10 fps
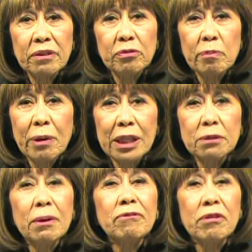of
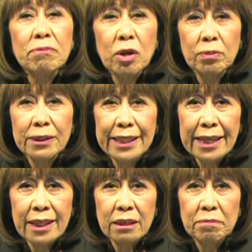replacement for mobile
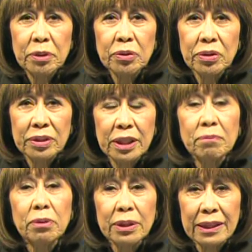data computers
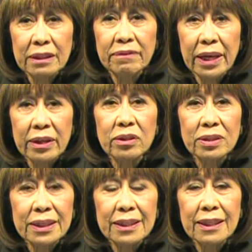in police
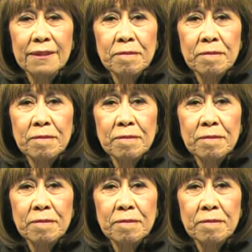vehicles.